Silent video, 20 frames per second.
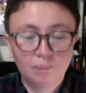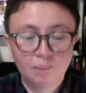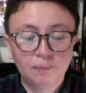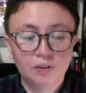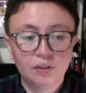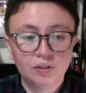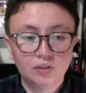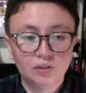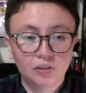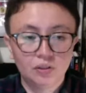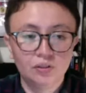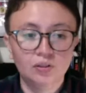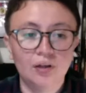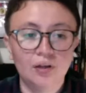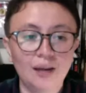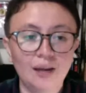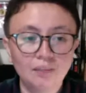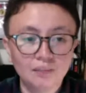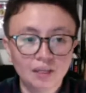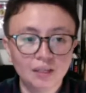person. So
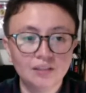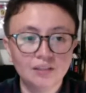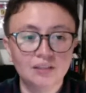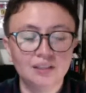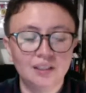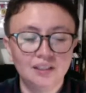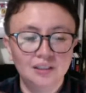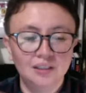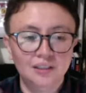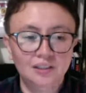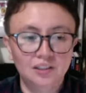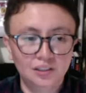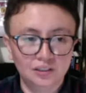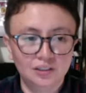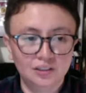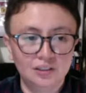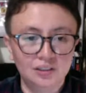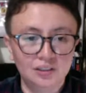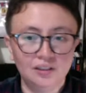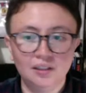I'm not Cindy
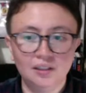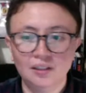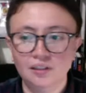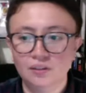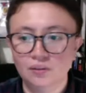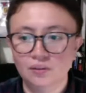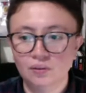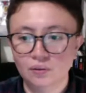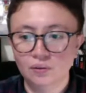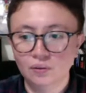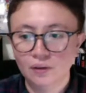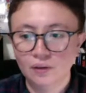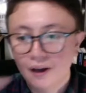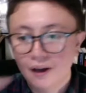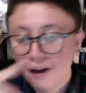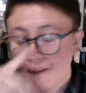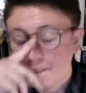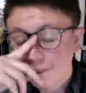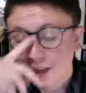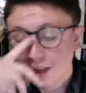just the CEO.
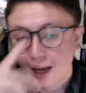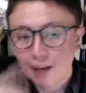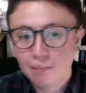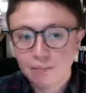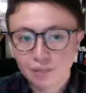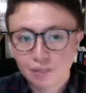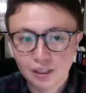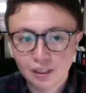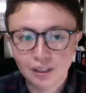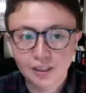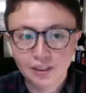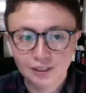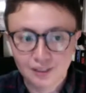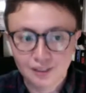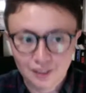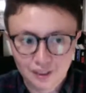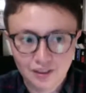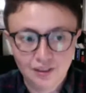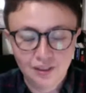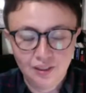I'm really
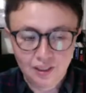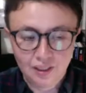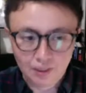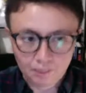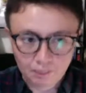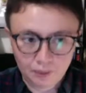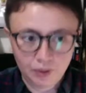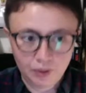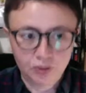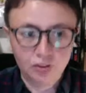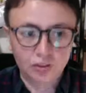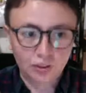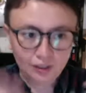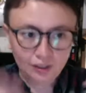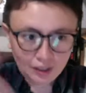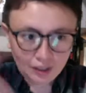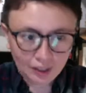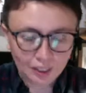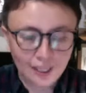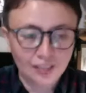Cindy, the person
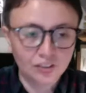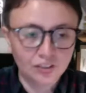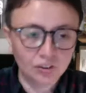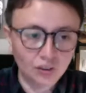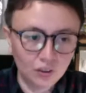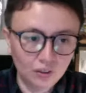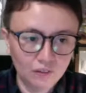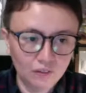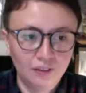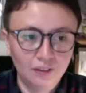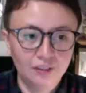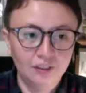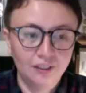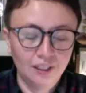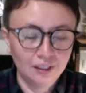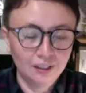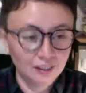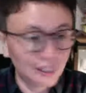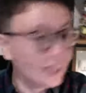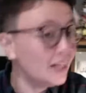that likes all of these
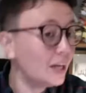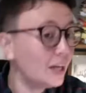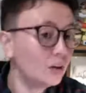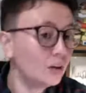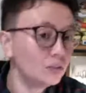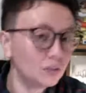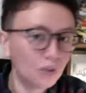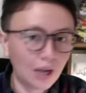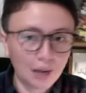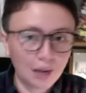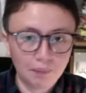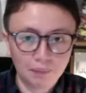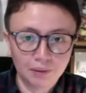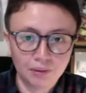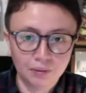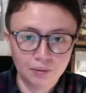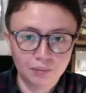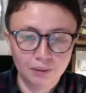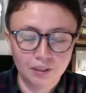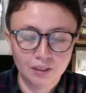things. And I also happen
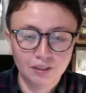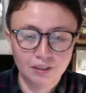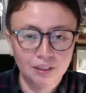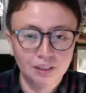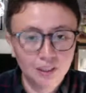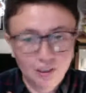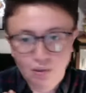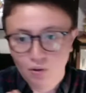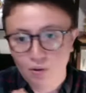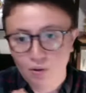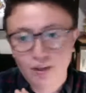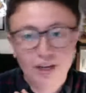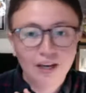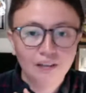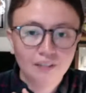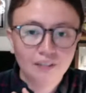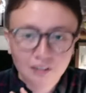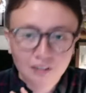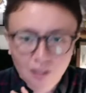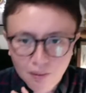to be the CEO and I
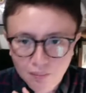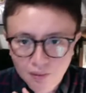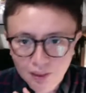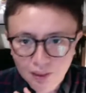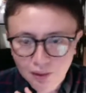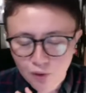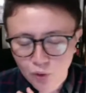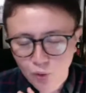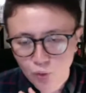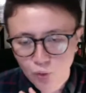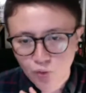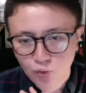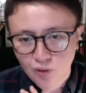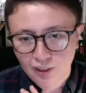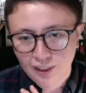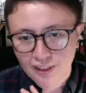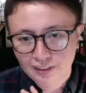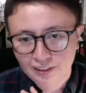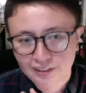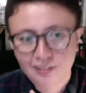disarm the to-do
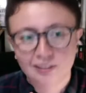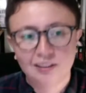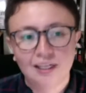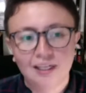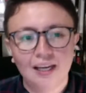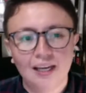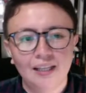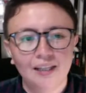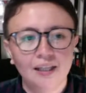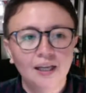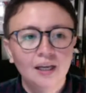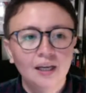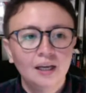lists, right?